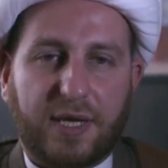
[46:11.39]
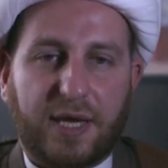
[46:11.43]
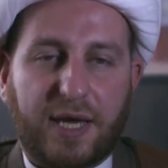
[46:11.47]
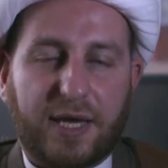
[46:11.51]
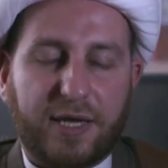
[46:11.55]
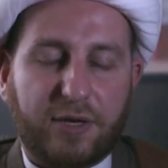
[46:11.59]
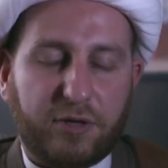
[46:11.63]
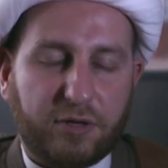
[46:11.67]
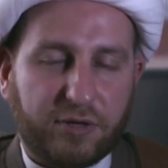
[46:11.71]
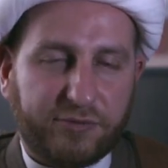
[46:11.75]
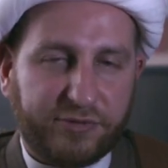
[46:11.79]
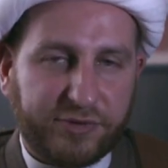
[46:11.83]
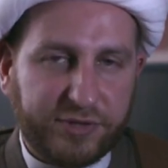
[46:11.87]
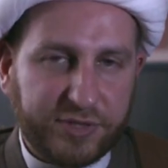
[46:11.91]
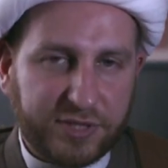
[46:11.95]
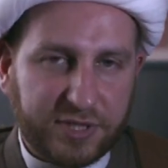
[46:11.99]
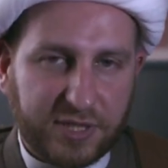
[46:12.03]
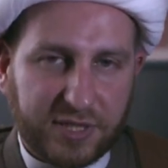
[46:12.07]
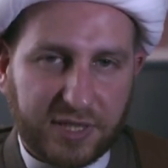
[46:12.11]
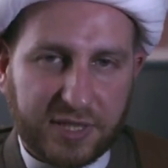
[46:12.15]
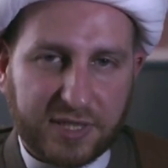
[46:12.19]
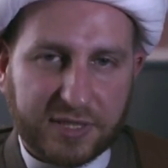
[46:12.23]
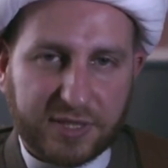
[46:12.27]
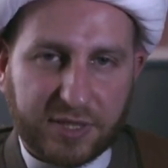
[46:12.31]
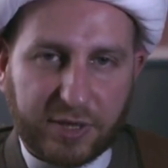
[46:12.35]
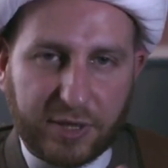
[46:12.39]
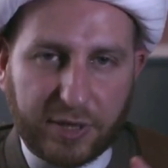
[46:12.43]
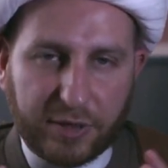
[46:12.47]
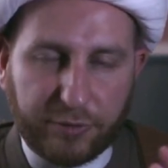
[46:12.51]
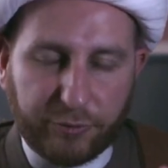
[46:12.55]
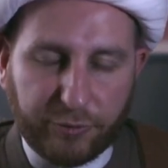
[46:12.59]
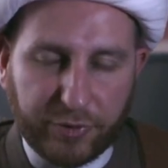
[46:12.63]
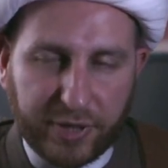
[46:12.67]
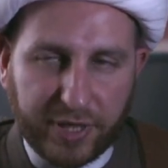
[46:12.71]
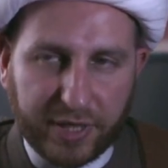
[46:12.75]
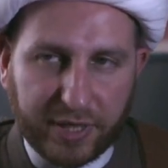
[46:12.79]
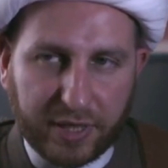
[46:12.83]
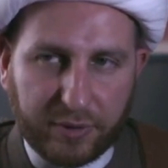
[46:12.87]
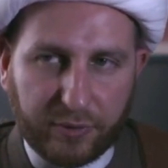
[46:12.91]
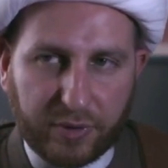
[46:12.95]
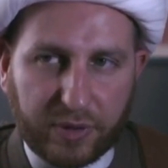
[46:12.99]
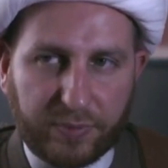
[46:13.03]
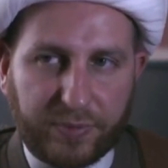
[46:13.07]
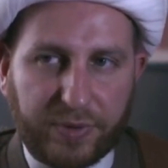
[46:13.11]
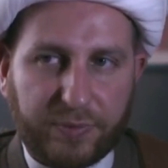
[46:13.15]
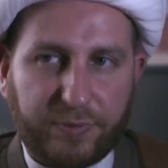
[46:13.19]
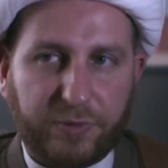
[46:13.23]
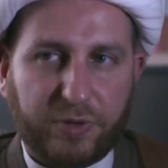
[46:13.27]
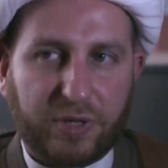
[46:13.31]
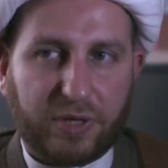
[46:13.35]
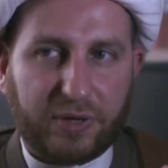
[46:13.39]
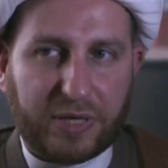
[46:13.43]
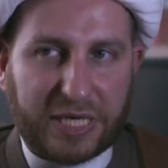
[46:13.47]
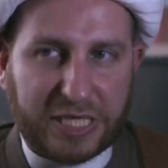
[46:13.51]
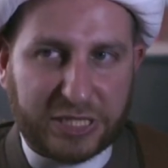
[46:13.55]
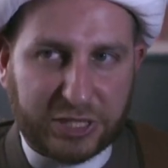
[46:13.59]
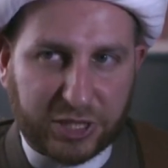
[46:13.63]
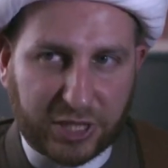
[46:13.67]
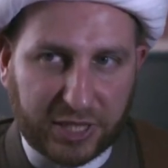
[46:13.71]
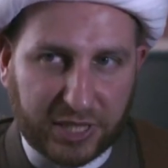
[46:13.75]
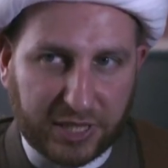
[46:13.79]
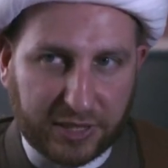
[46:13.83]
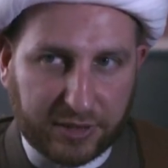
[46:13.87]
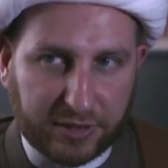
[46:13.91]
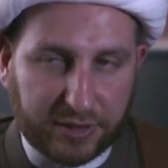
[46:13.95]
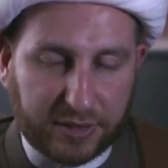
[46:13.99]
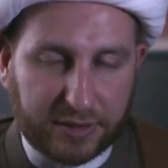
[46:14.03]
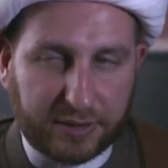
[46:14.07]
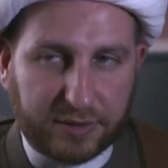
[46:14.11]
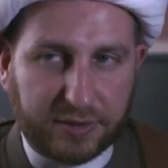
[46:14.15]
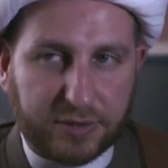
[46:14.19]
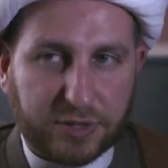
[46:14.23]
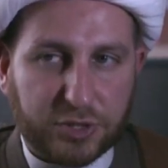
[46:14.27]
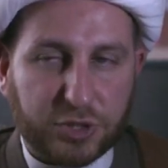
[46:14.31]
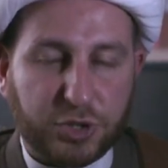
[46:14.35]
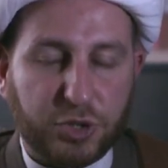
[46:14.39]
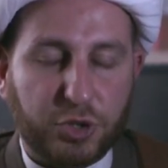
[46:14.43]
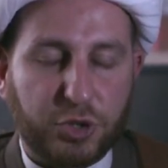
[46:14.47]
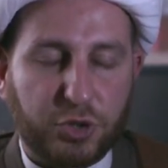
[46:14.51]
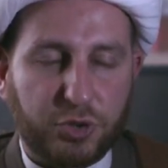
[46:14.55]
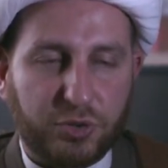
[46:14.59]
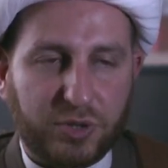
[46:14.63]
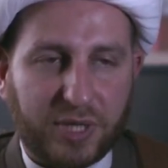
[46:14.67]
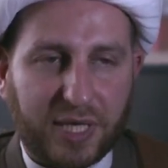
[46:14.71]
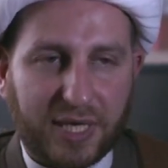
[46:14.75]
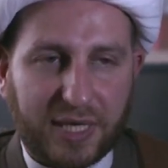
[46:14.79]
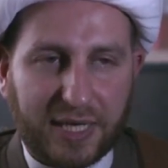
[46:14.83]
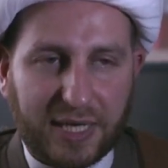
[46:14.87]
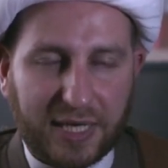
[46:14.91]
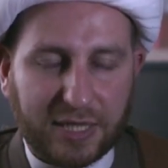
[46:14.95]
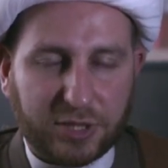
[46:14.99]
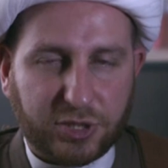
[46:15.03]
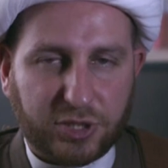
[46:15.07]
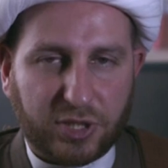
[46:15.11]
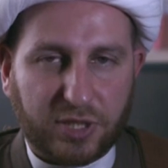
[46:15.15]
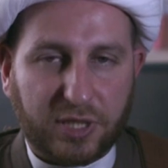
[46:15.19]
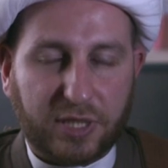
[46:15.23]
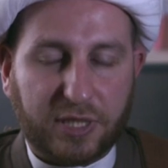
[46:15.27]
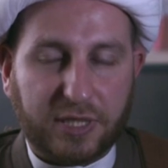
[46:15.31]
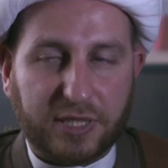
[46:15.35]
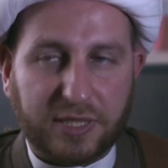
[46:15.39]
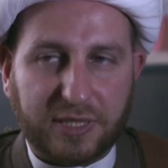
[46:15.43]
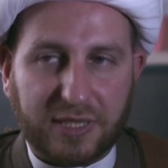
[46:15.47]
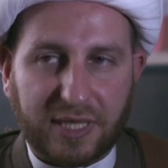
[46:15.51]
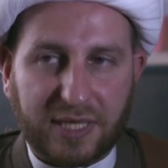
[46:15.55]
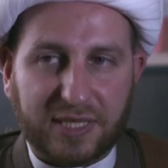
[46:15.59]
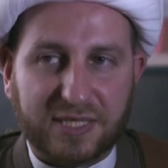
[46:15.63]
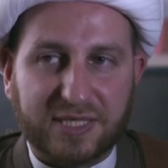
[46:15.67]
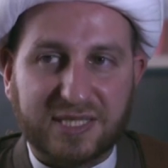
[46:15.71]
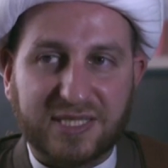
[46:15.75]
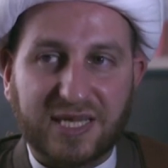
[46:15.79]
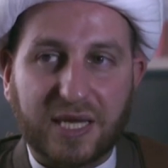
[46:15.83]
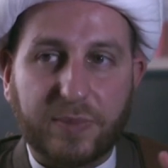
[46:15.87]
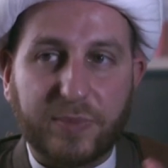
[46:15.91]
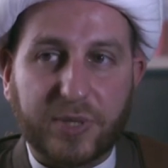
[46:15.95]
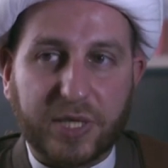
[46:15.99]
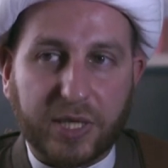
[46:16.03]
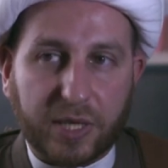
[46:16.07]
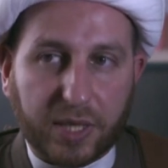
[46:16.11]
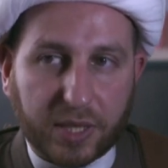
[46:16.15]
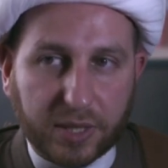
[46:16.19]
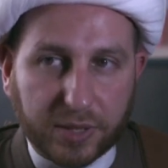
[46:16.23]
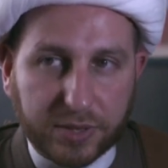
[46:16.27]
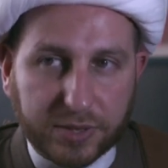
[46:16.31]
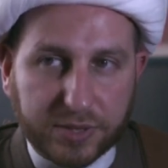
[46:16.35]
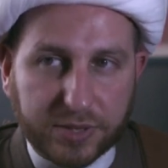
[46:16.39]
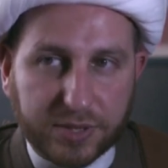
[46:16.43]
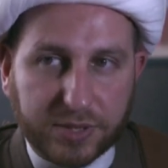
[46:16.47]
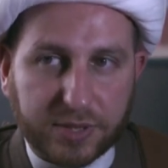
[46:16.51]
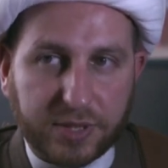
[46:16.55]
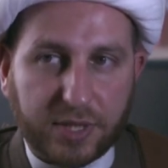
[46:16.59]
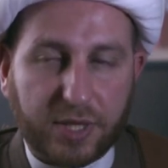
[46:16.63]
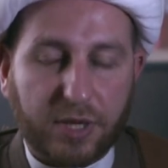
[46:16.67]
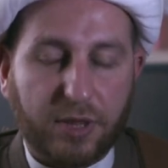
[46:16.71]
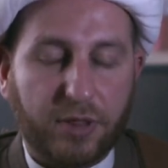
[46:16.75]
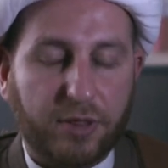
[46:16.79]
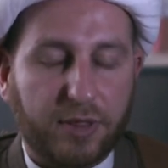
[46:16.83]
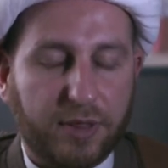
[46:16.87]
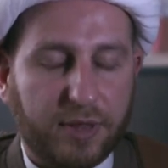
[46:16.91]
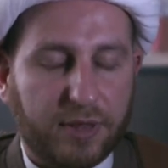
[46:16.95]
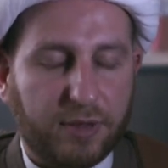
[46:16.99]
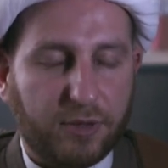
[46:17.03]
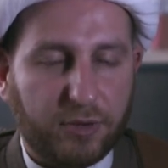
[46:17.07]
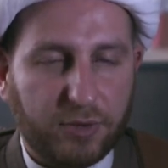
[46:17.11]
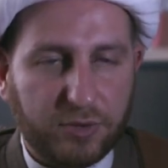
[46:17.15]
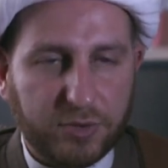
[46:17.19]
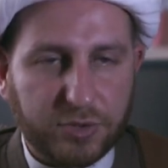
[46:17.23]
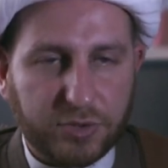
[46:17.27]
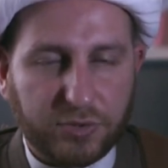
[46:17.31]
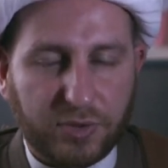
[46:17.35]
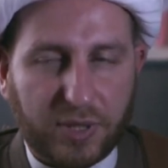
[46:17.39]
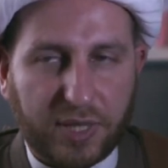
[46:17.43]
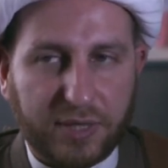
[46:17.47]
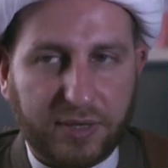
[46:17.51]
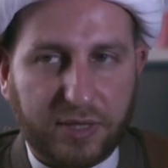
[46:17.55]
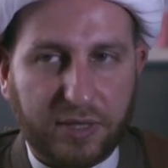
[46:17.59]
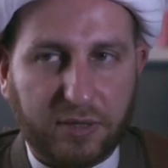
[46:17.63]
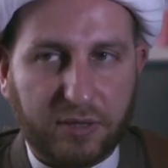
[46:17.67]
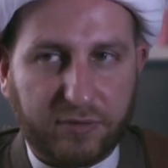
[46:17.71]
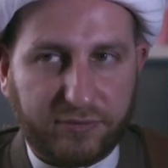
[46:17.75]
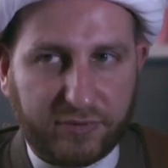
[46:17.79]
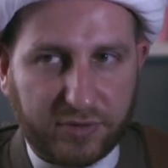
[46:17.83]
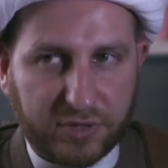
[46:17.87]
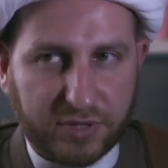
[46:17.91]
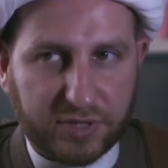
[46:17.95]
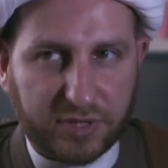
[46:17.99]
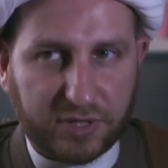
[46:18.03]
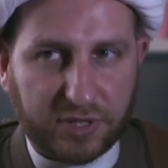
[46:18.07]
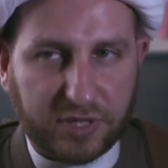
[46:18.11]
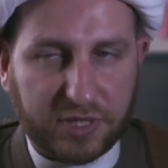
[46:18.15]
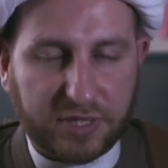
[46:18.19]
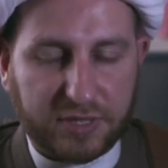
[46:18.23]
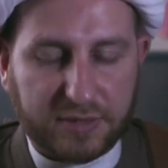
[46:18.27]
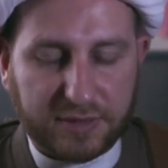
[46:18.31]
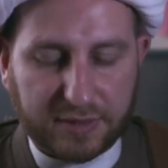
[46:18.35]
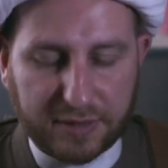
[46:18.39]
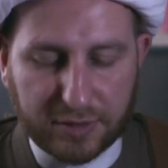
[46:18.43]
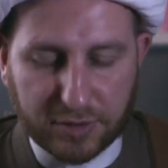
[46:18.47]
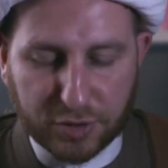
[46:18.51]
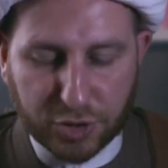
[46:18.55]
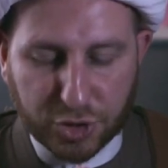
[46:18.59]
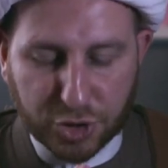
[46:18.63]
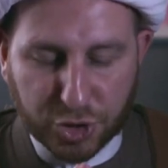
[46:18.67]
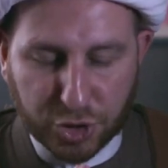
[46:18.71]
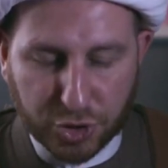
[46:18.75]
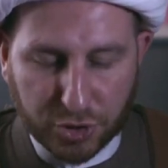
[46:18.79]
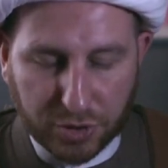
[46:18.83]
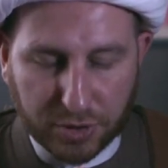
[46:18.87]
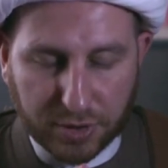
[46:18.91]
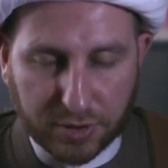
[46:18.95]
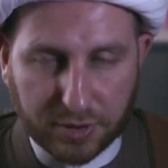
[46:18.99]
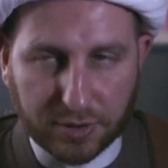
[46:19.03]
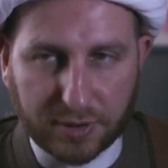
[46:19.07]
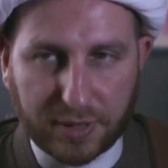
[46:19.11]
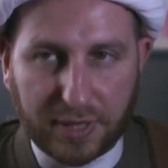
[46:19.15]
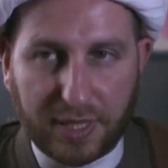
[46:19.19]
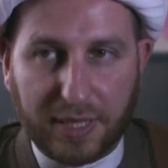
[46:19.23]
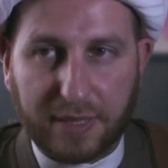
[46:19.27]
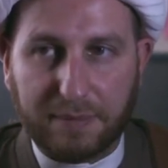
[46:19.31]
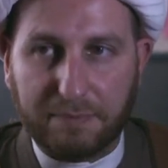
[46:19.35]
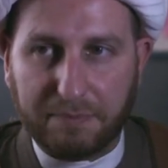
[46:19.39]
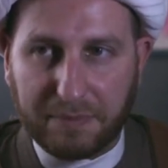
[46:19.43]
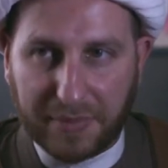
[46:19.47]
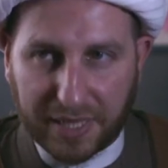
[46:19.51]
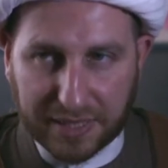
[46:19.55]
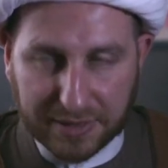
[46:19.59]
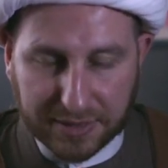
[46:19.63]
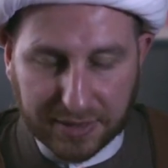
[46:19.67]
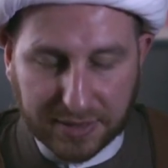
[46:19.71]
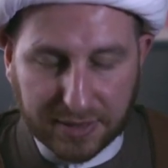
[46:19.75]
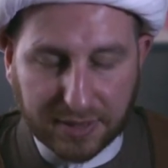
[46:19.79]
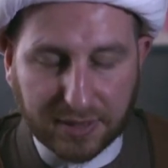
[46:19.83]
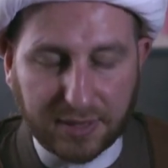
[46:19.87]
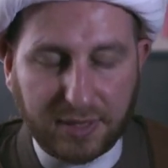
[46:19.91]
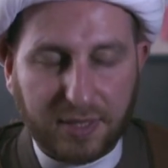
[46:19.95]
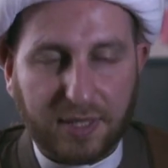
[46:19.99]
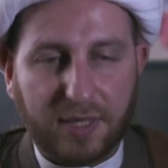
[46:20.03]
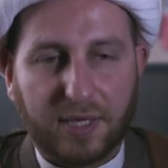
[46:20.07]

A university is an arena where people are educated. So you can actually conduct seminars. Those who are at the universities should and must